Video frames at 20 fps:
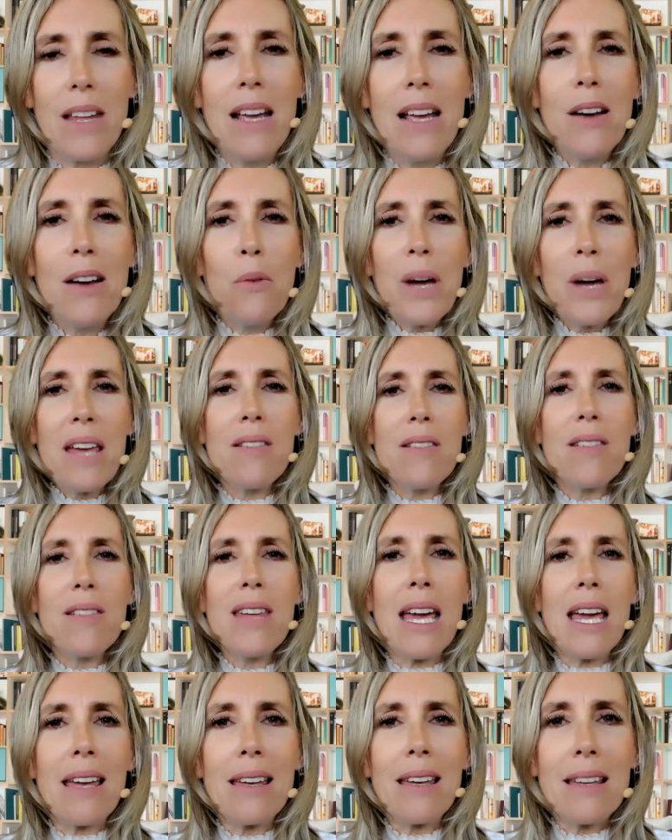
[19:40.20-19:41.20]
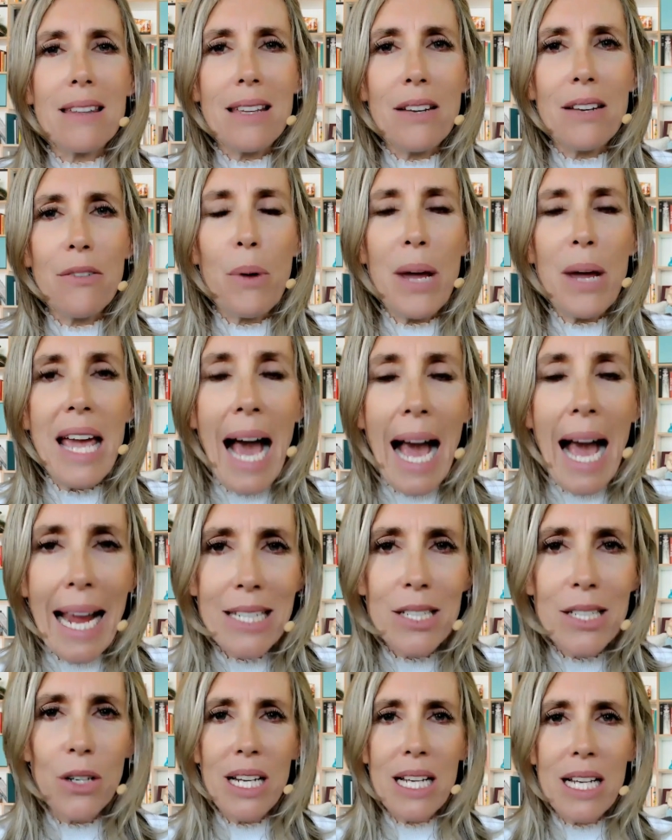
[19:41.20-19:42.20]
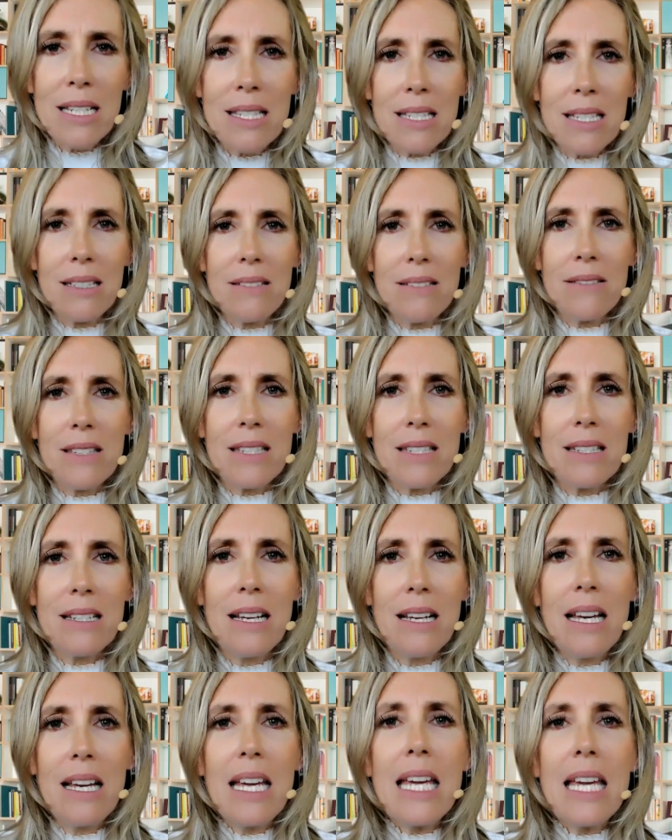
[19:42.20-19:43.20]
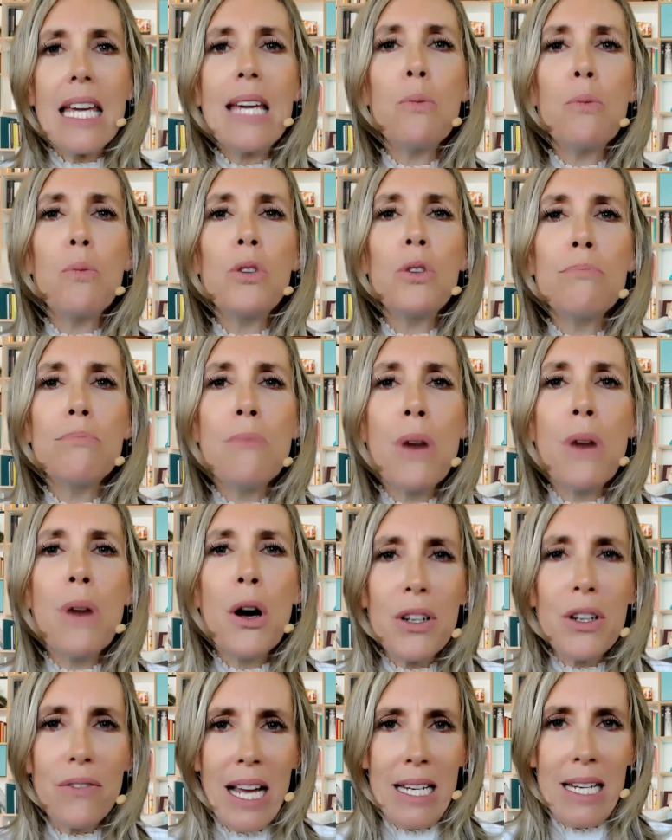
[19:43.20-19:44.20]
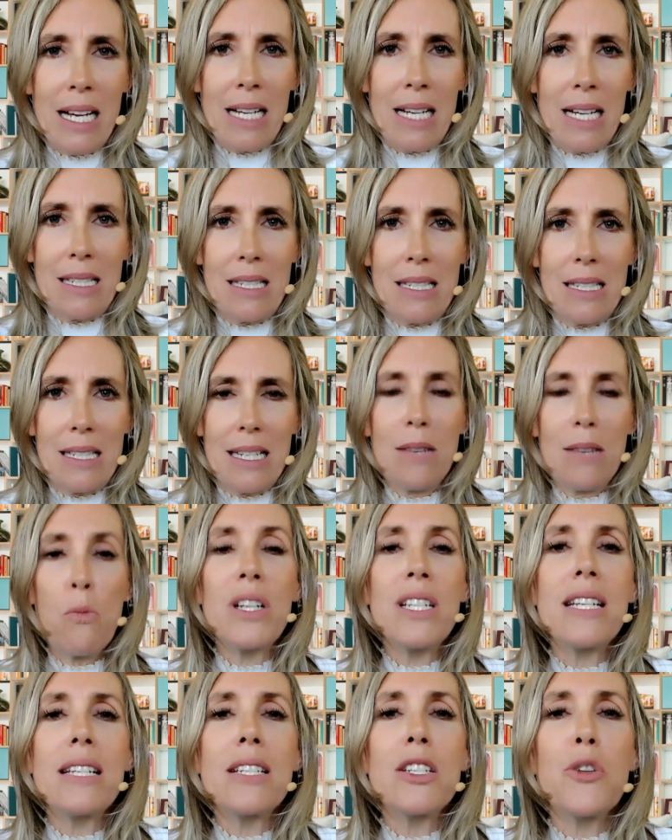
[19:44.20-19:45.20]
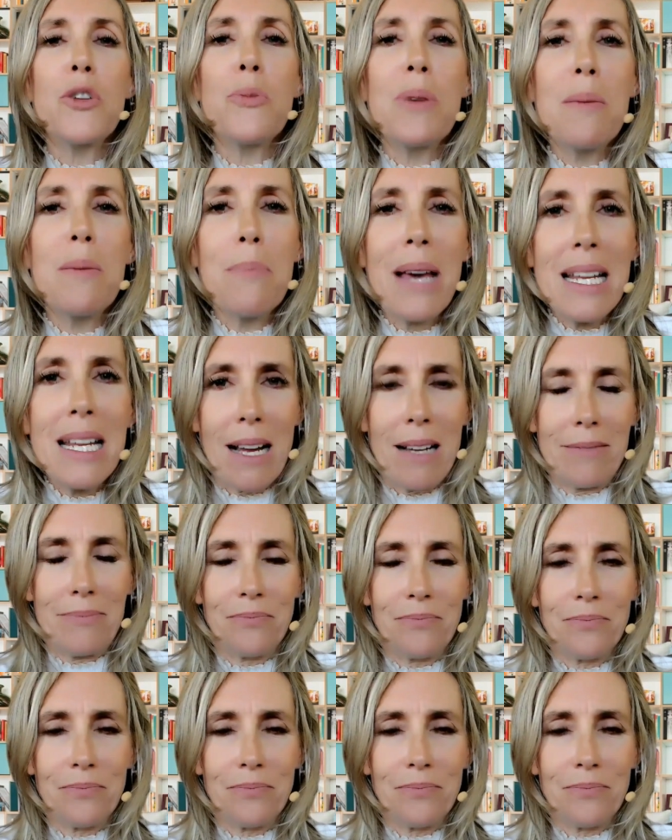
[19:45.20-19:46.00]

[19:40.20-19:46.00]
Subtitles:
We think that if we hate on ourselves, it will motivate us in wanting to be better.